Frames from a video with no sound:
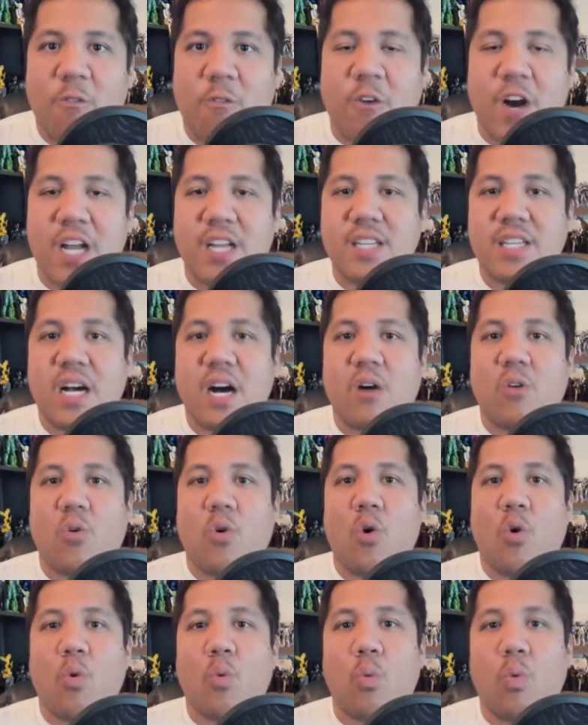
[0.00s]
find
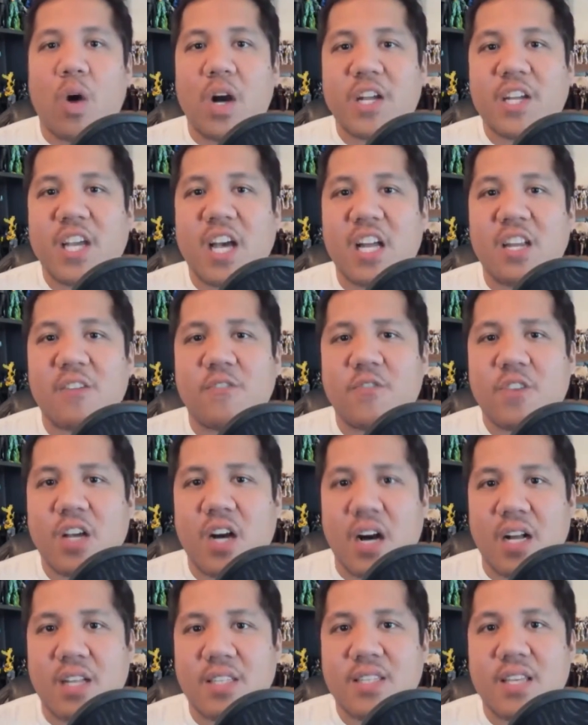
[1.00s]
out what kind of
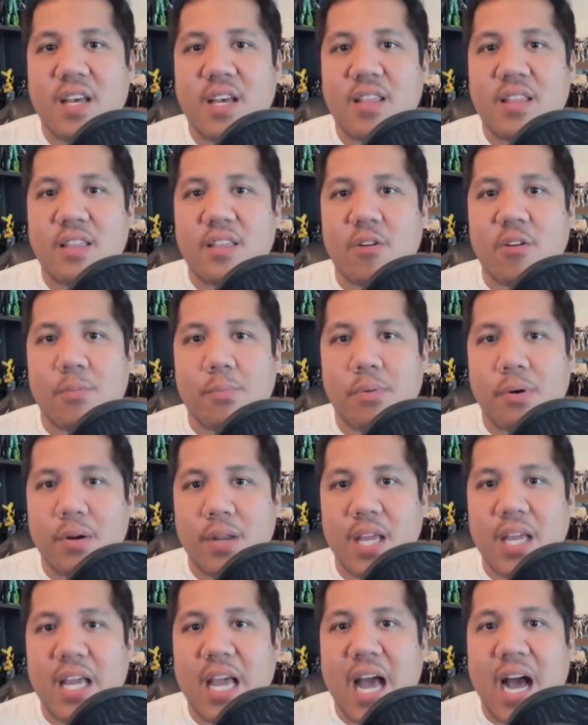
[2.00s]
content they're
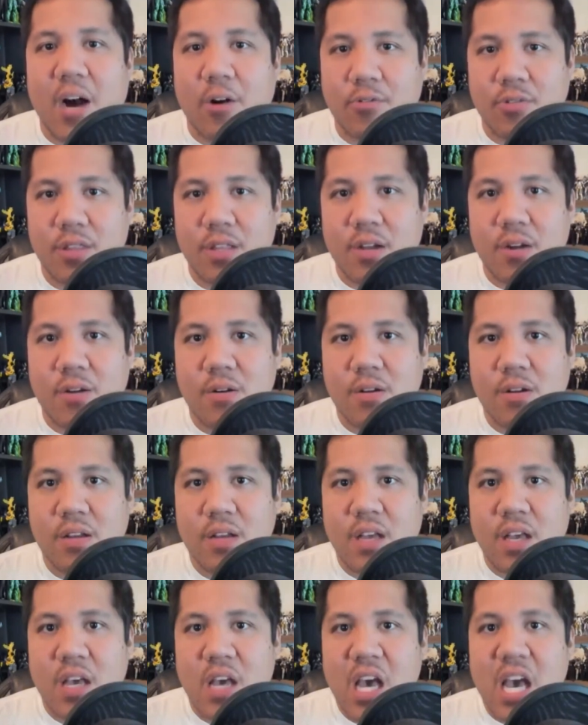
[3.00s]
putting out there,
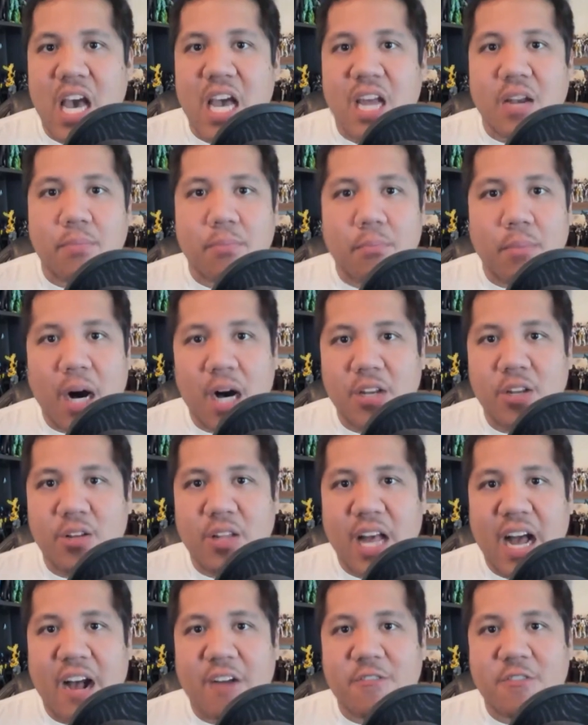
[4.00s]
and
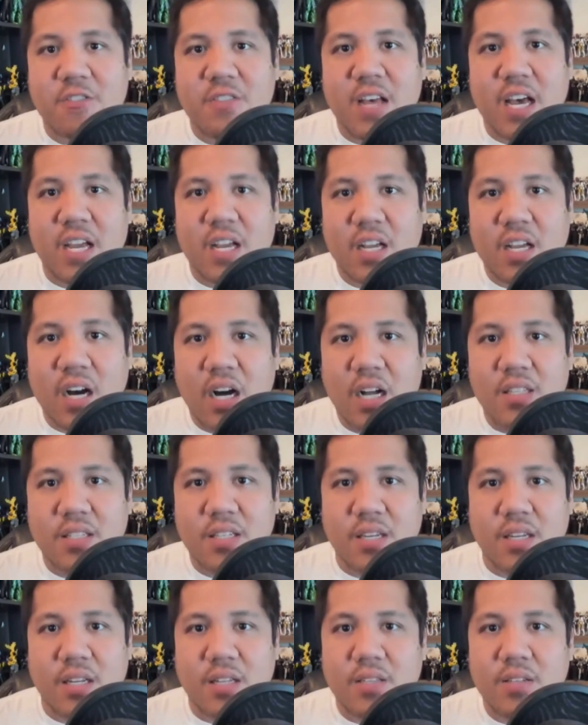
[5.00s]
model after that
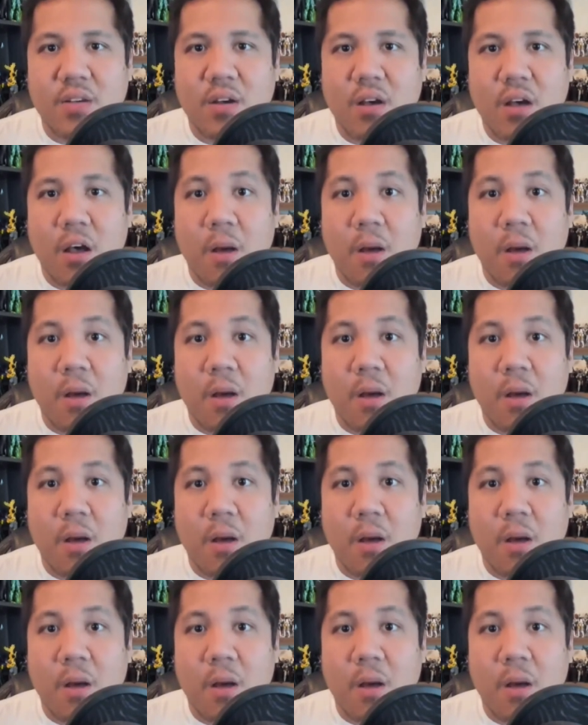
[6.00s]
content.